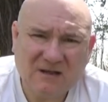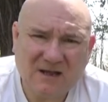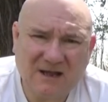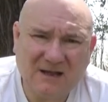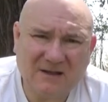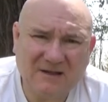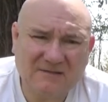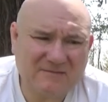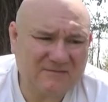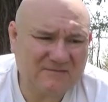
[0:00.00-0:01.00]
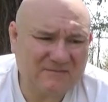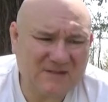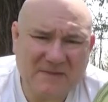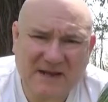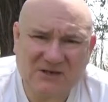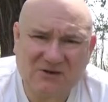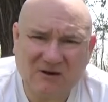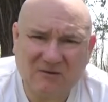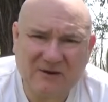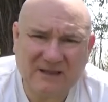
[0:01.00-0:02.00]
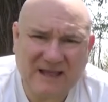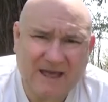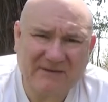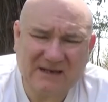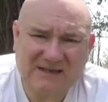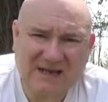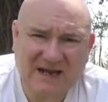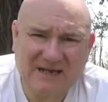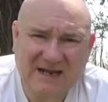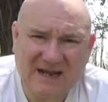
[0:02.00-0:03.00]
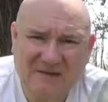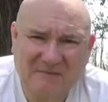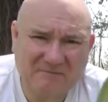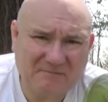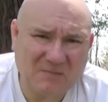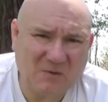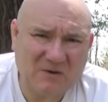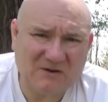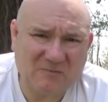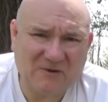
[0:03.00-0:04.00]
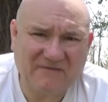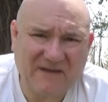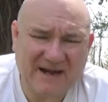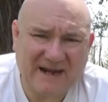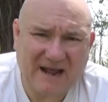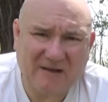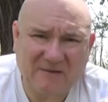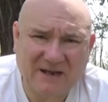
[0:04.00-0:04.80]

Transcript: to make char with. I haven't decided yet, but we'll find out.